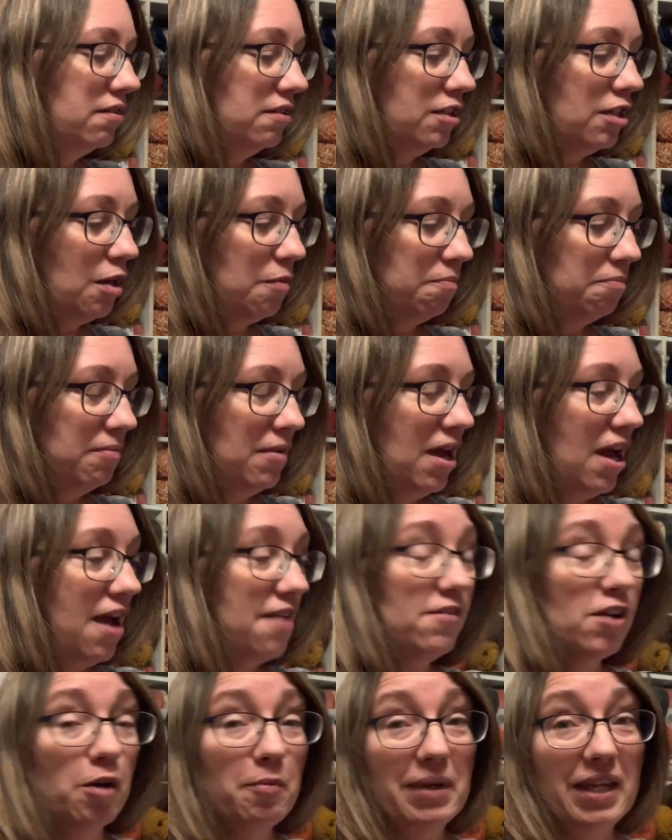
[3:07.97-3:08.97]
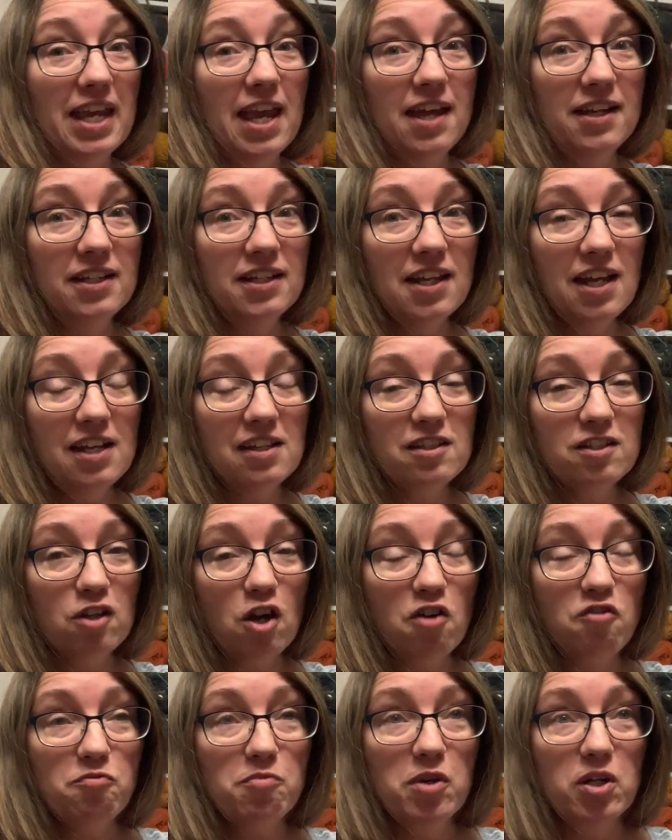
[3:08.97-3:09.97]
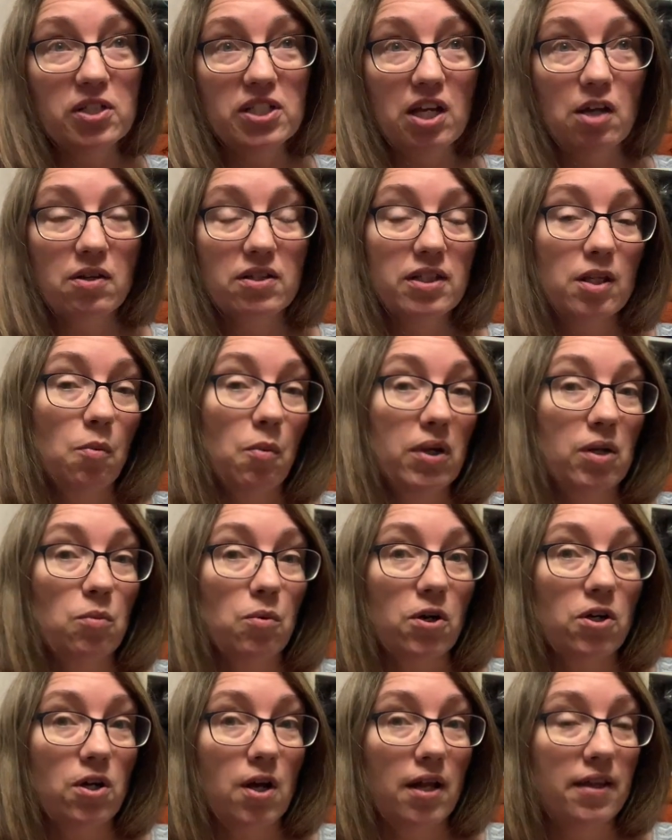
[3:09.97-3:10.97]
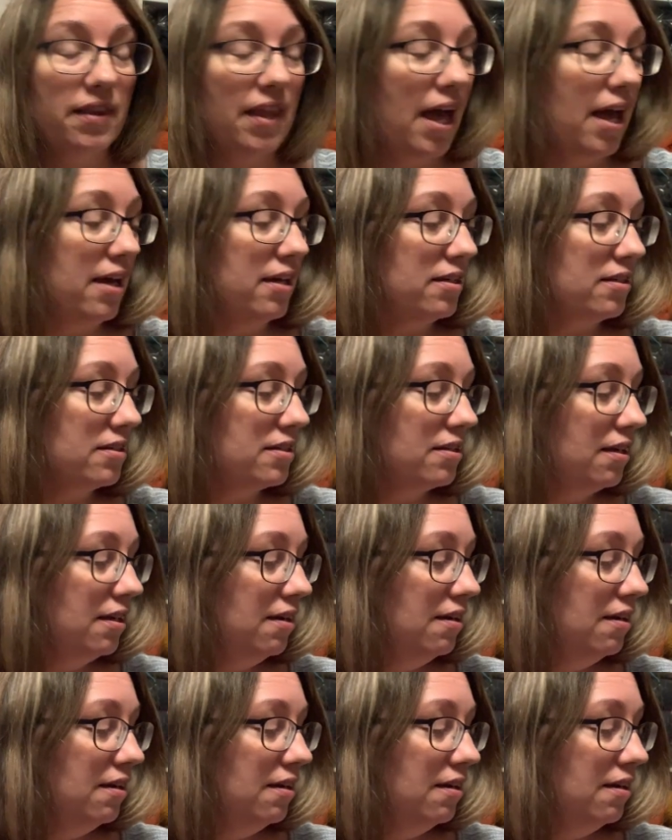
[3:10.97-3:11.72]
Yep. I've got my candy cane scarf pulled out because I want to work on that.